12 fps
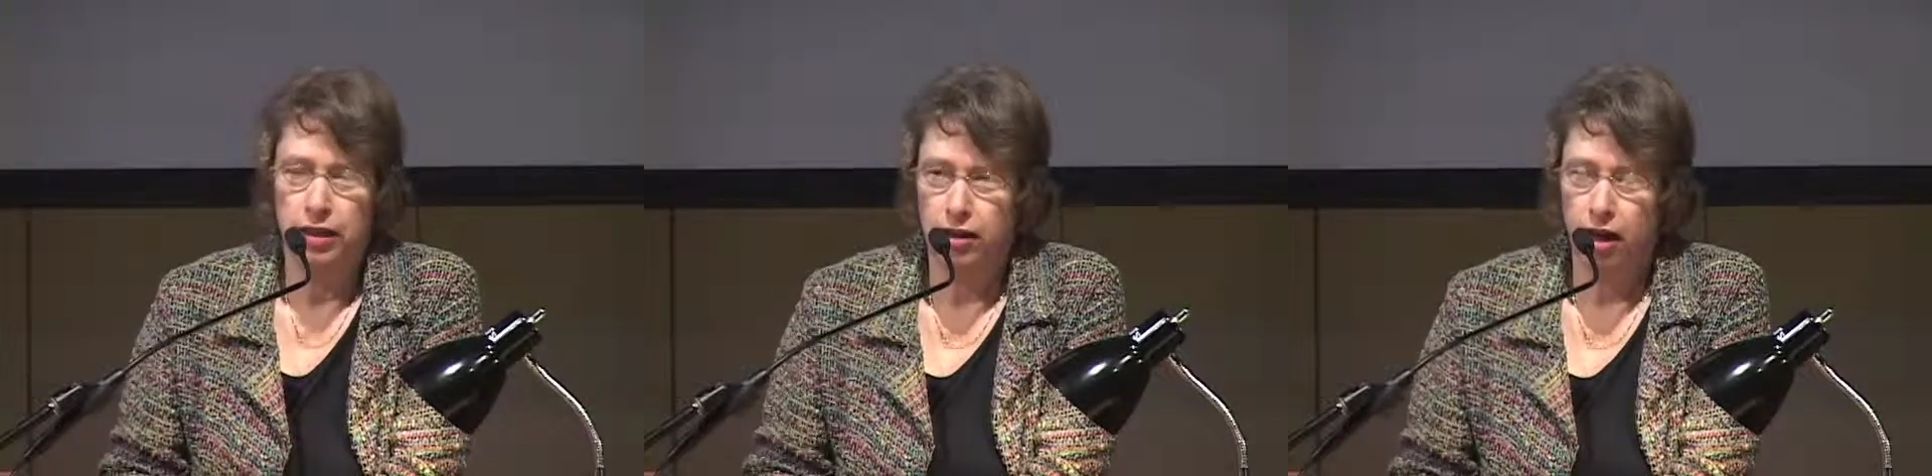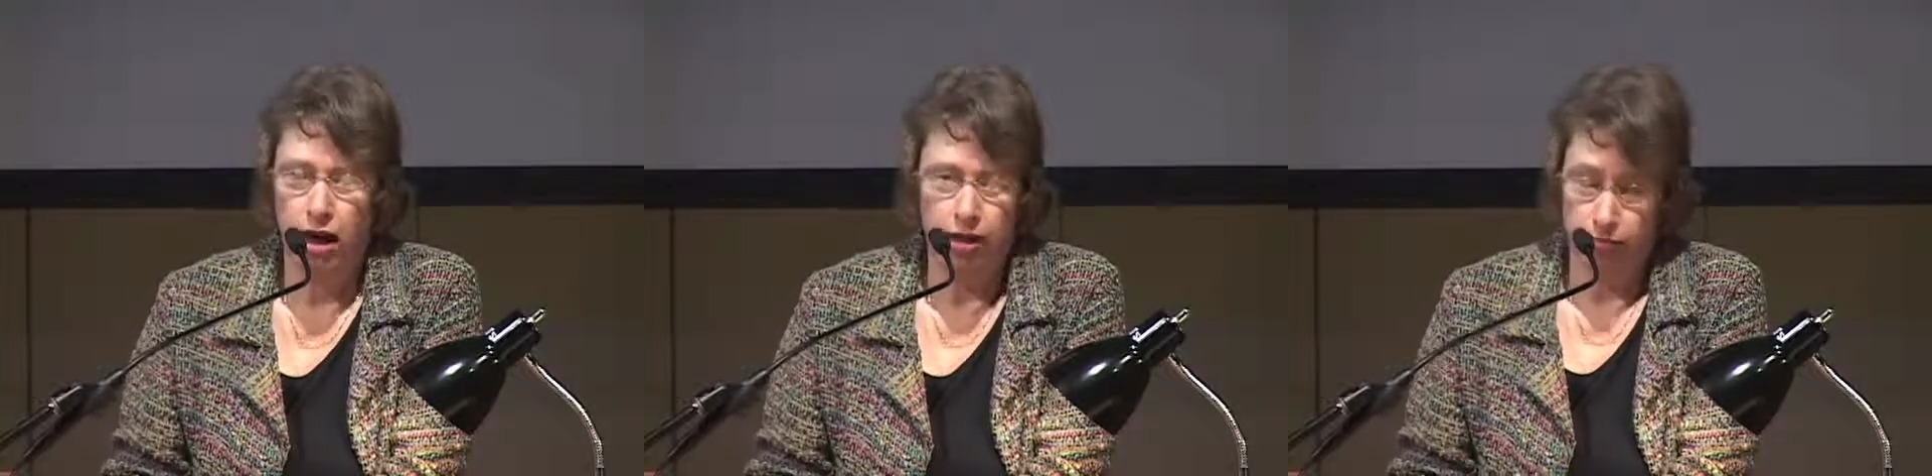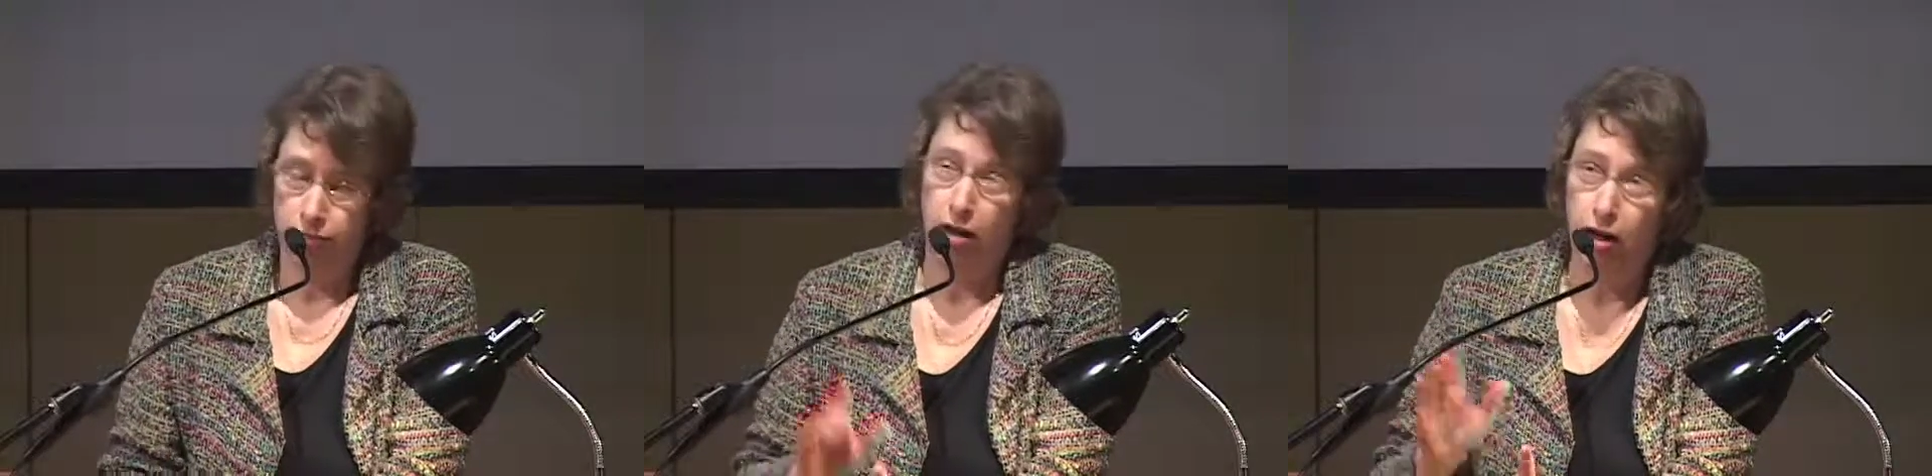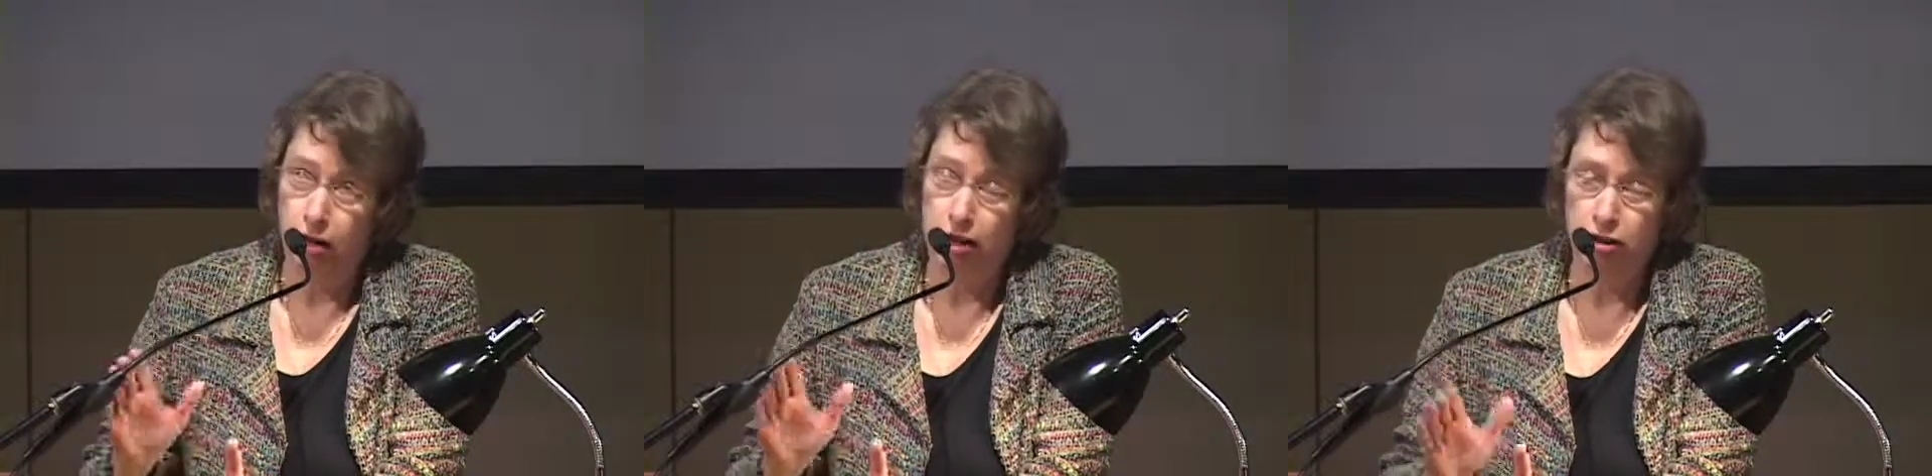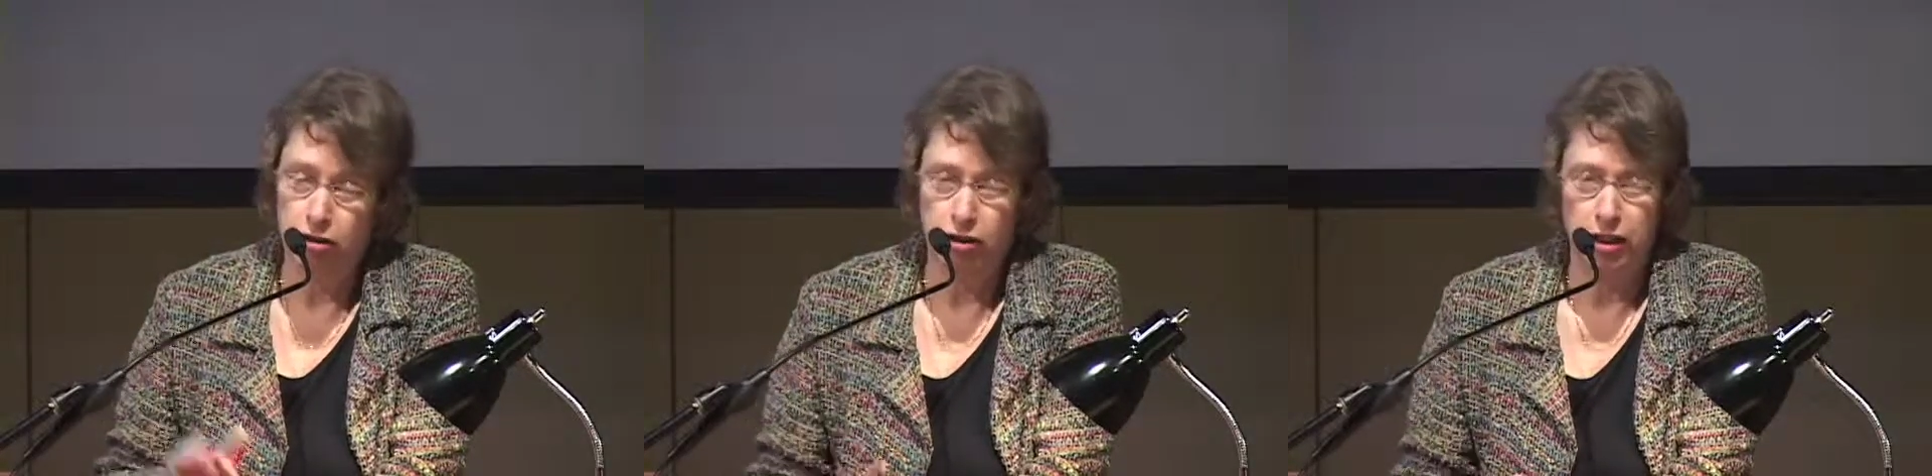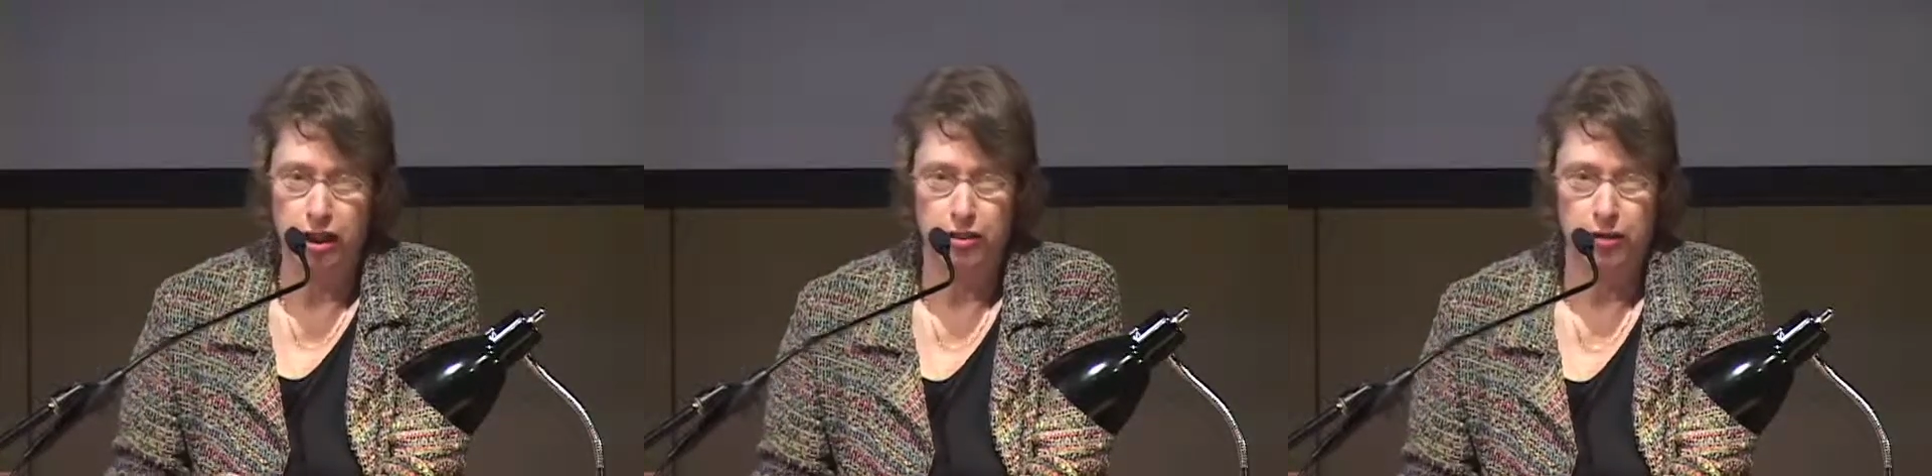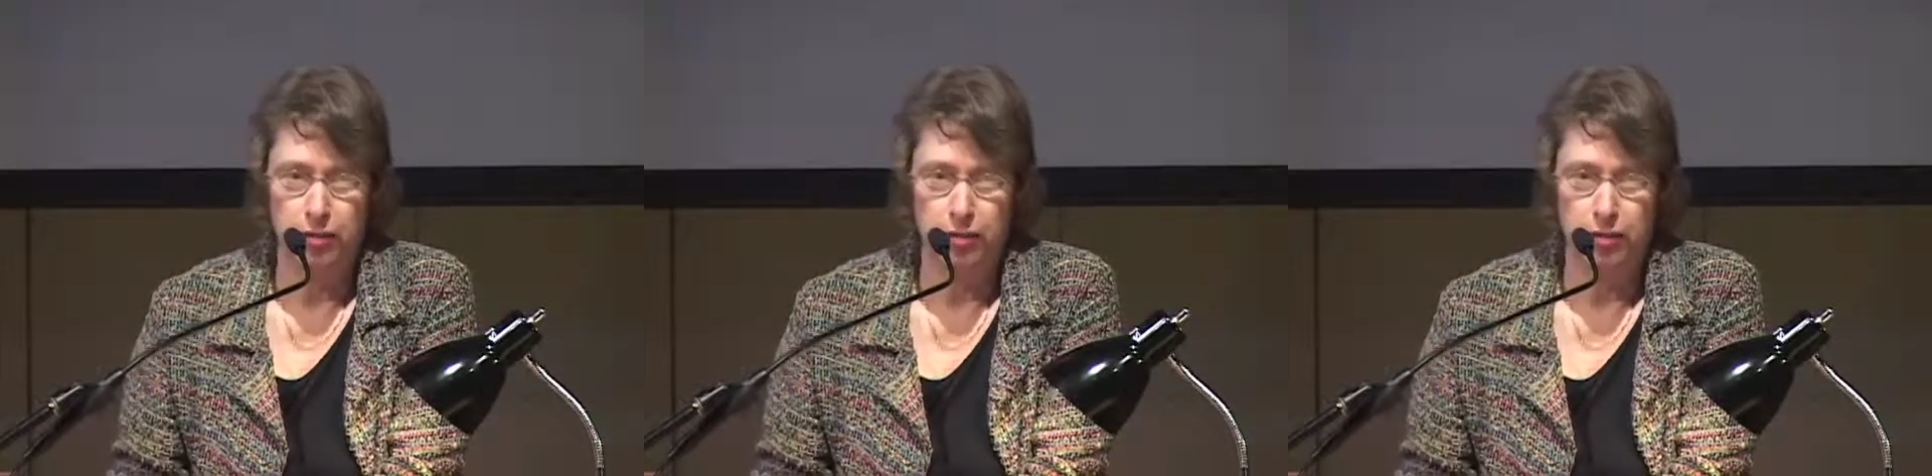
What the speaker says: not on the internet.